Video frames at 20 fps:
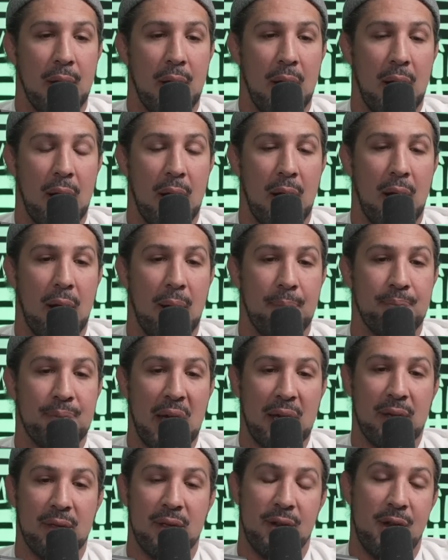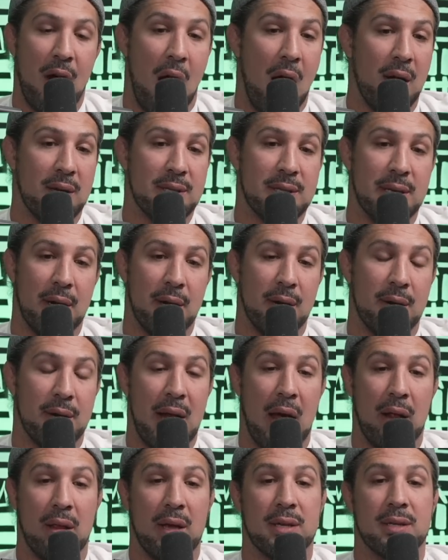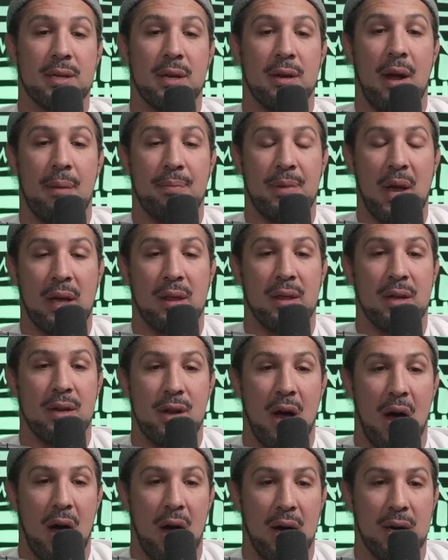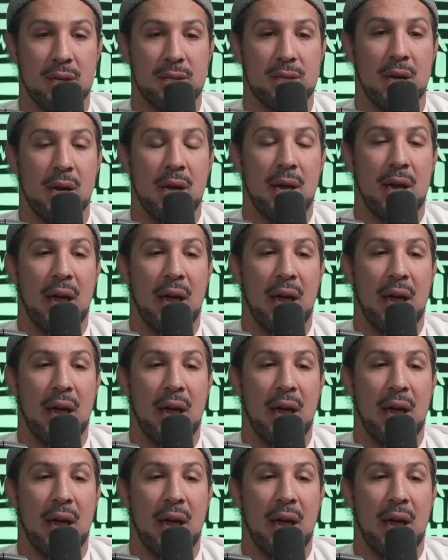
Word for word: Uh, I'm taking the dogs here. Now listen, I'm taking the dogs.